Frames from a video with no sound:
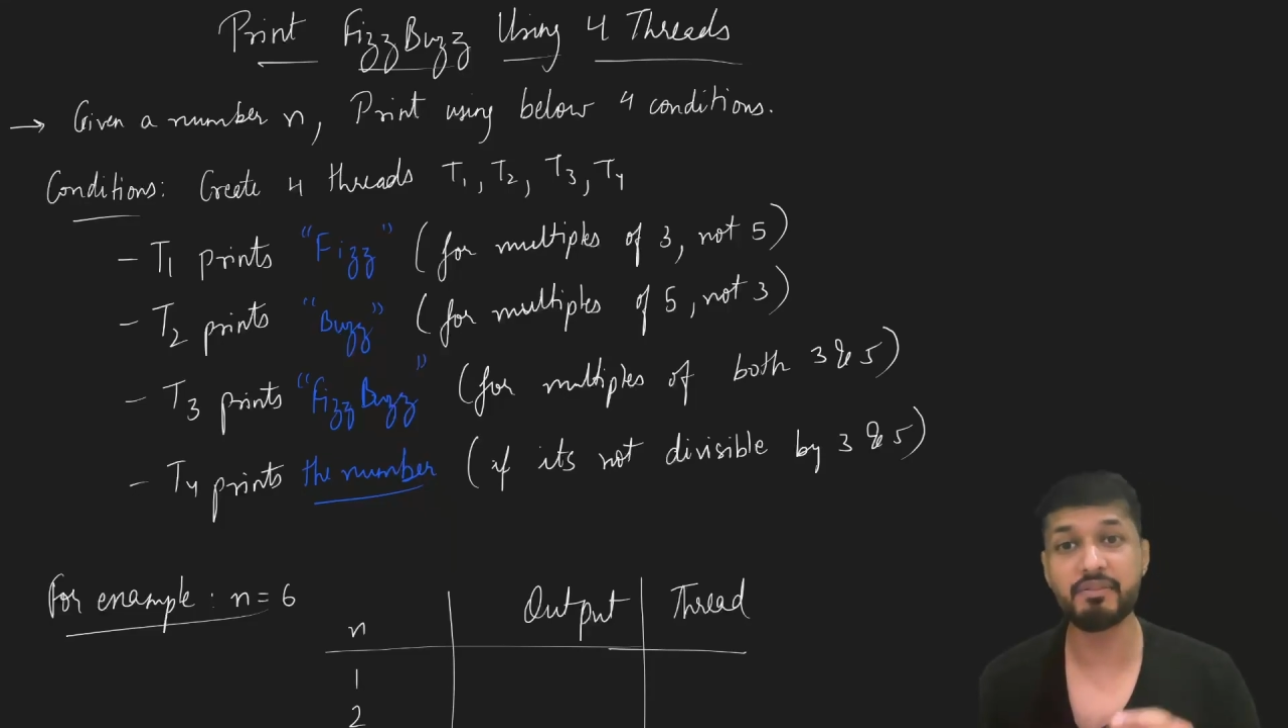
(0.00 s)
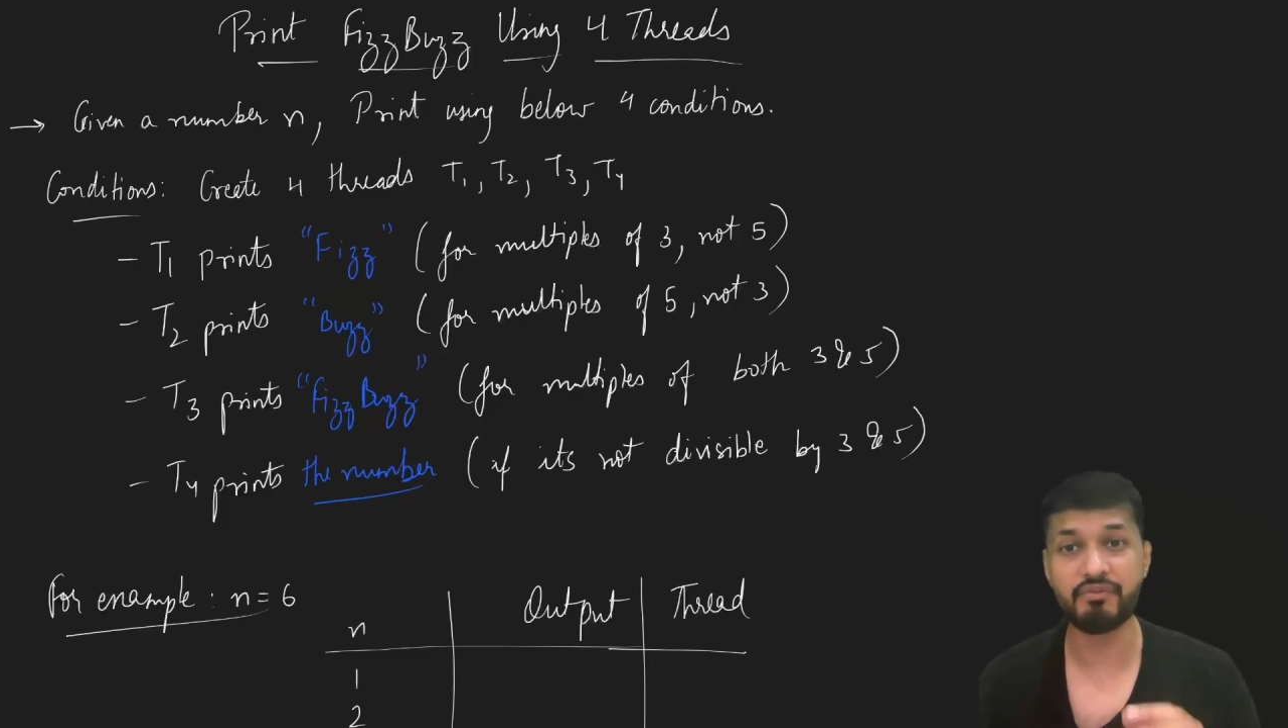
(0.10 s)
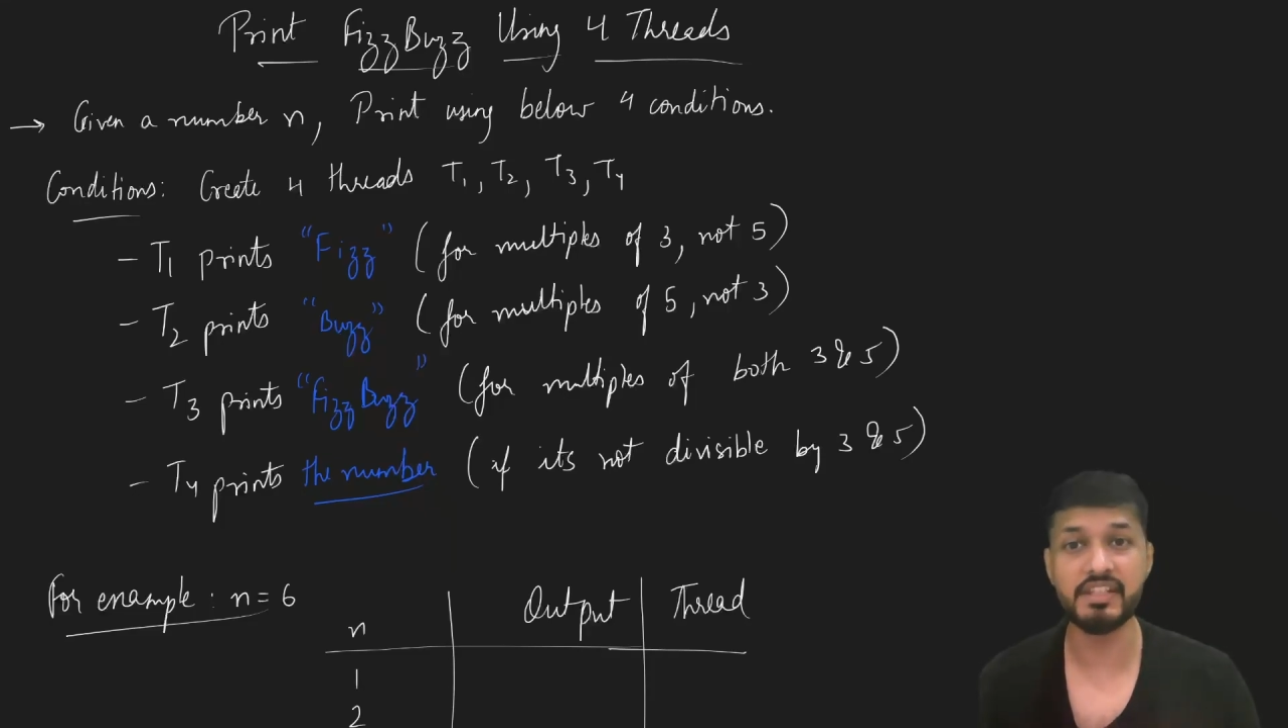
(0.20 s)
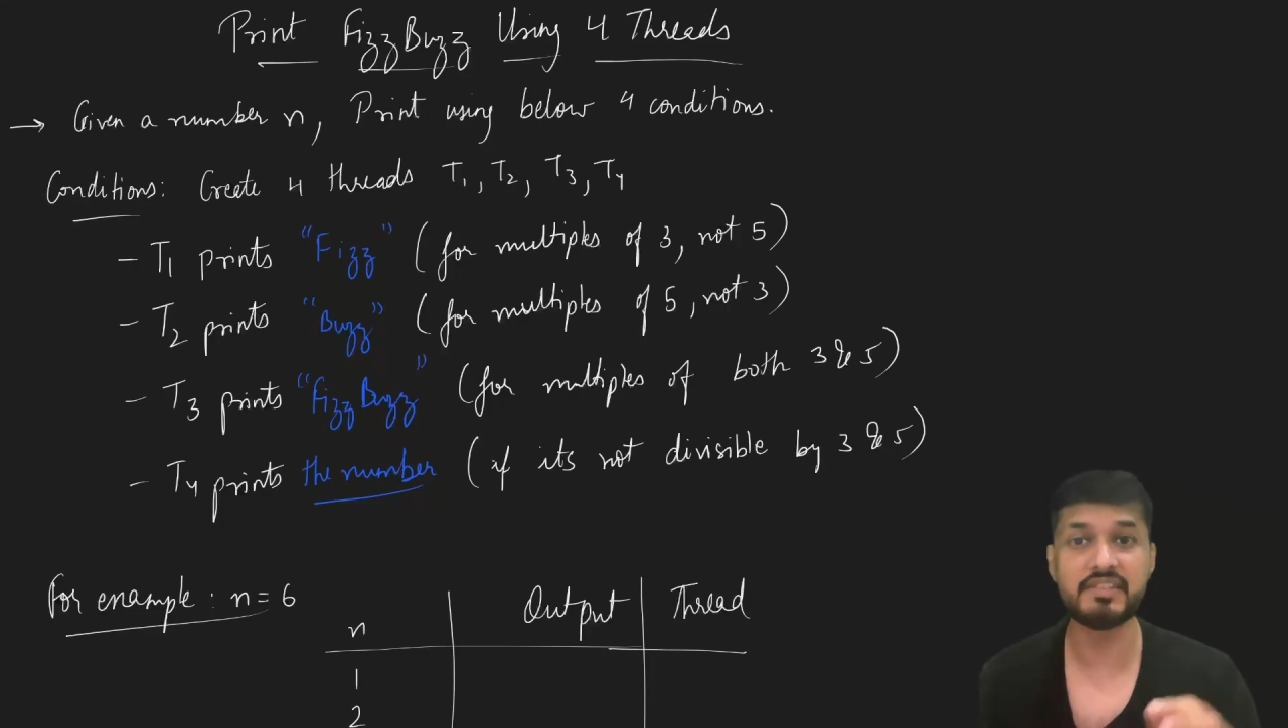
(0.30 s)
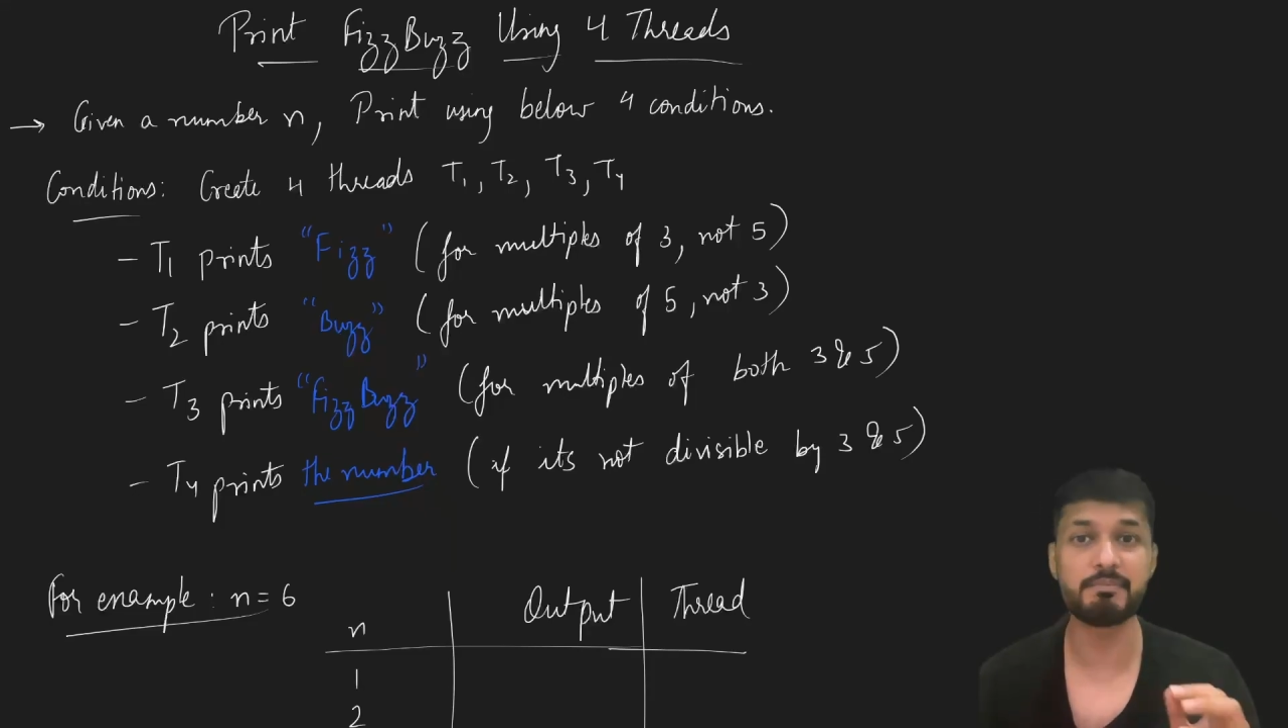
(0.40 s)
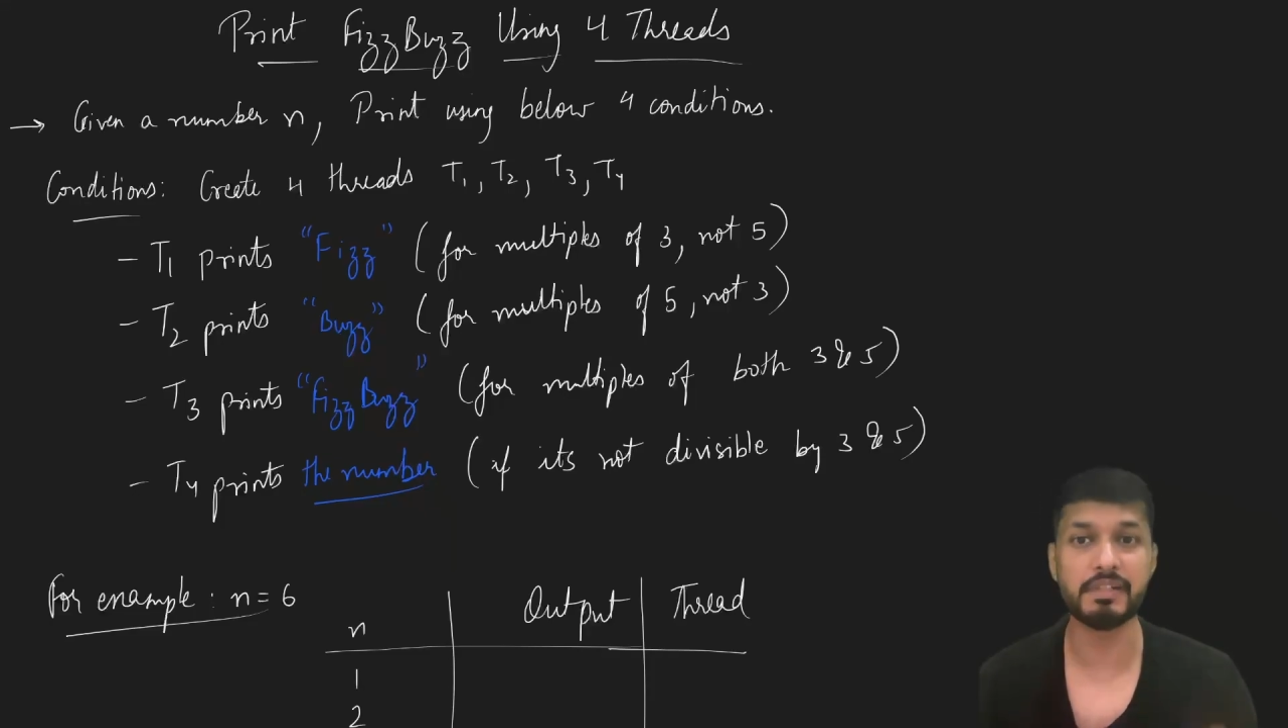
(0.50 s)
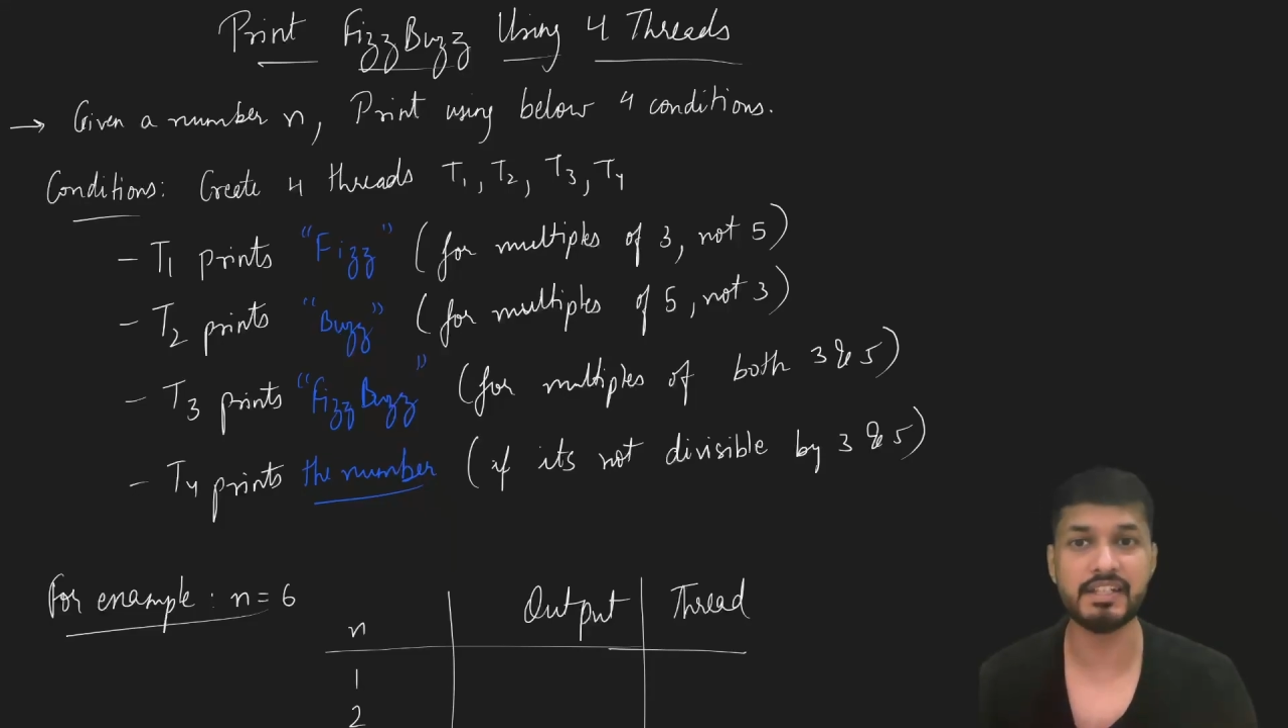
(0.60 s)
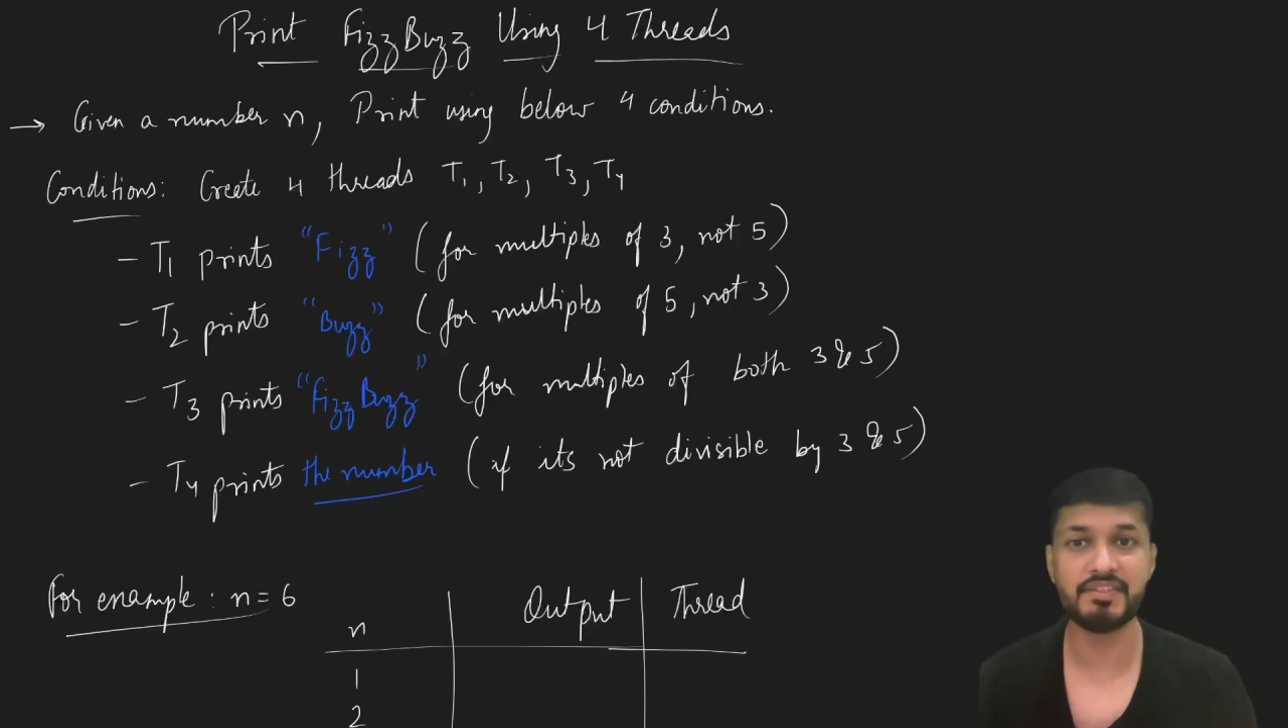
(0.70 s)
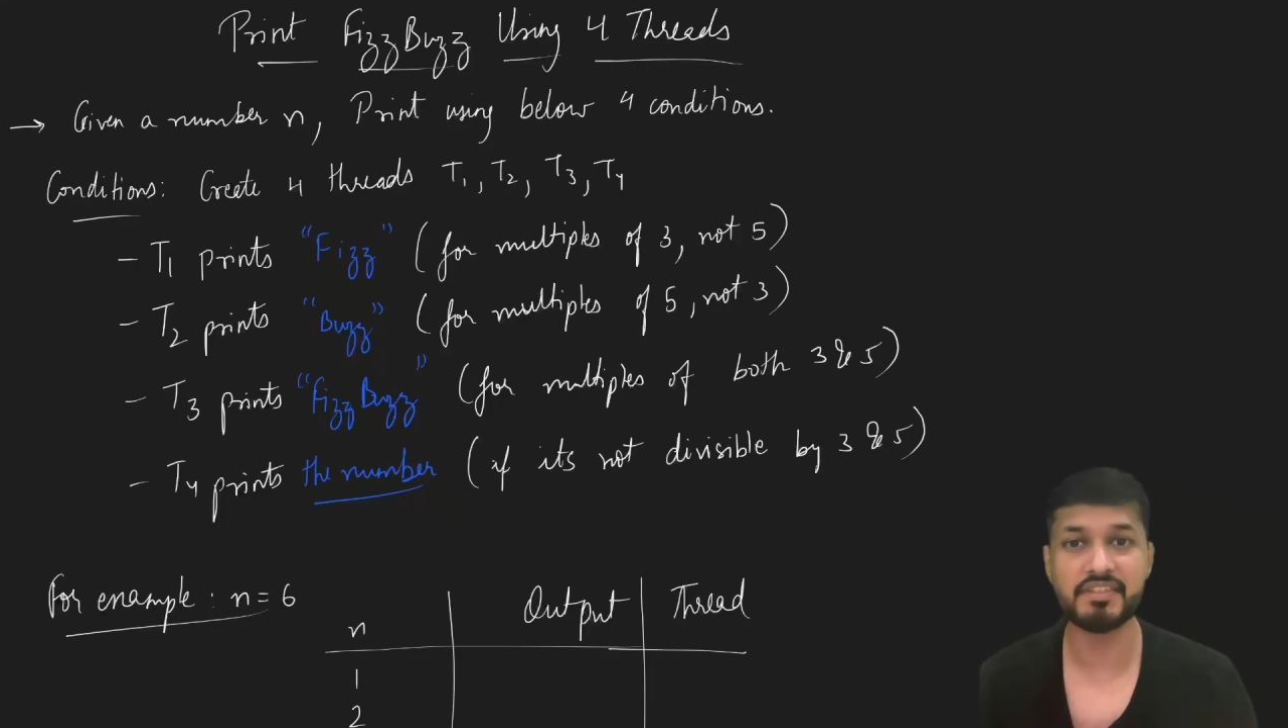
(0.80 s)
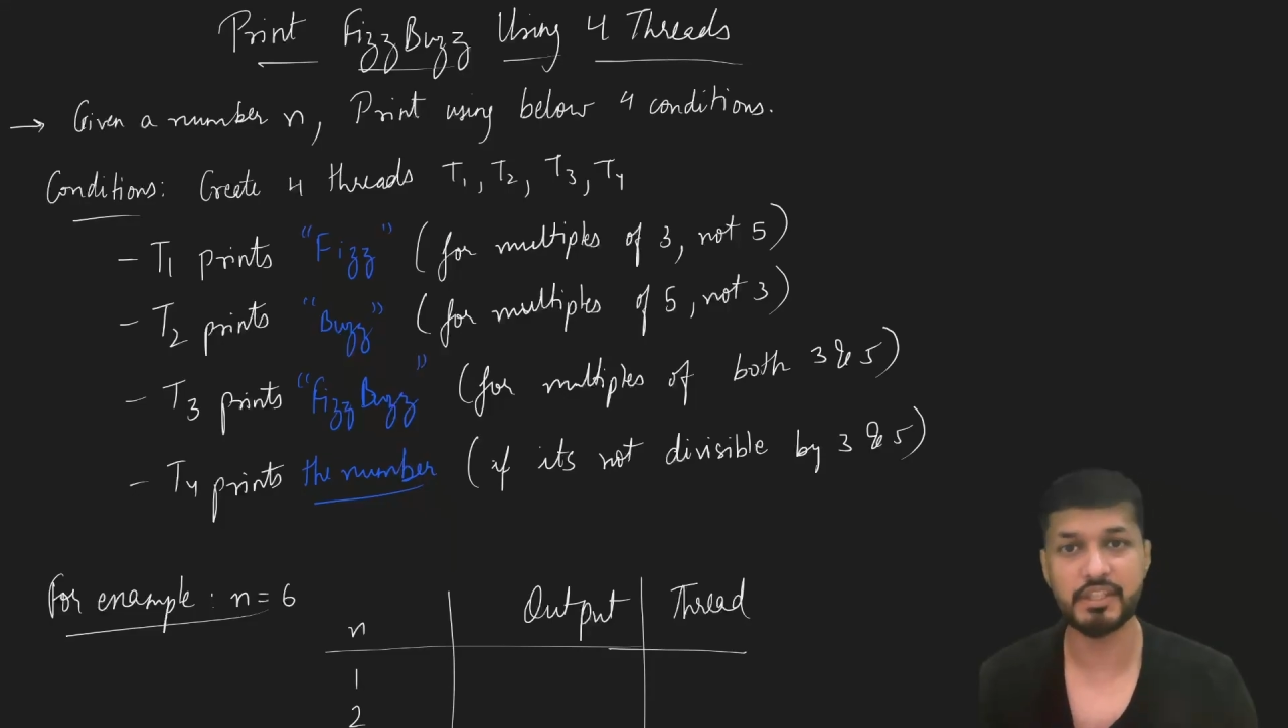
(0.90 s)

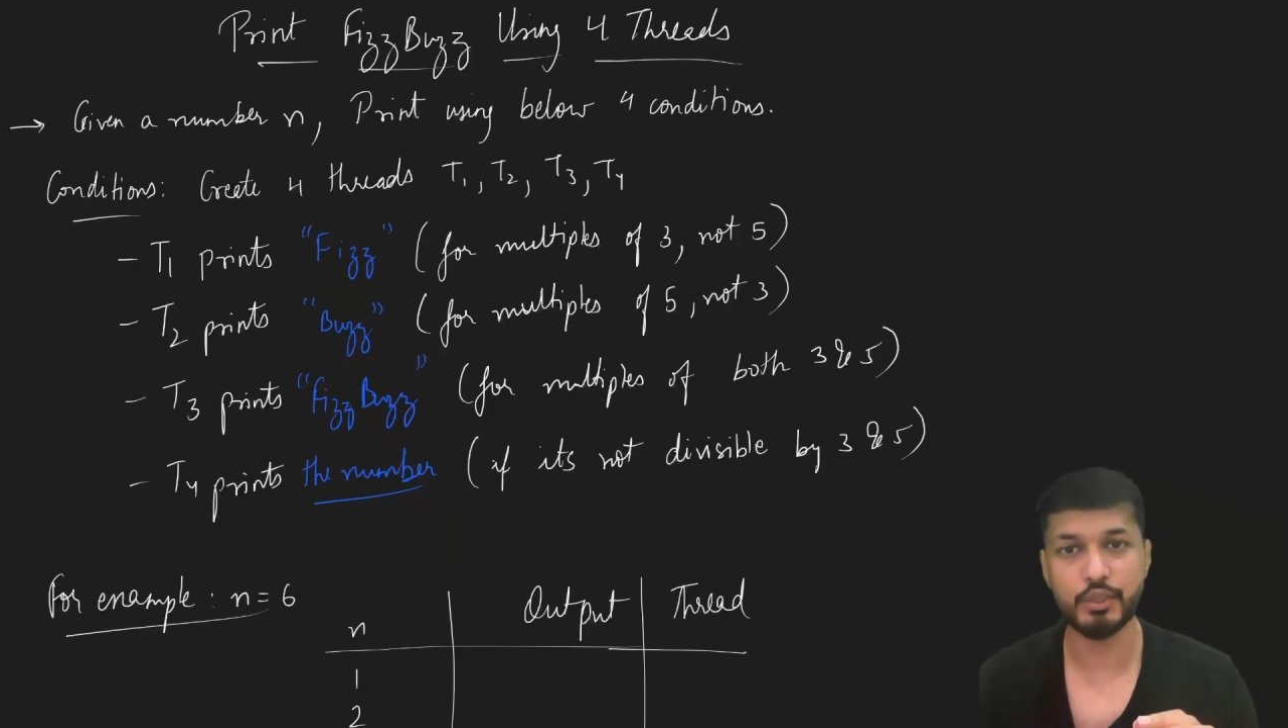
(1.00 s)
FizzBuzz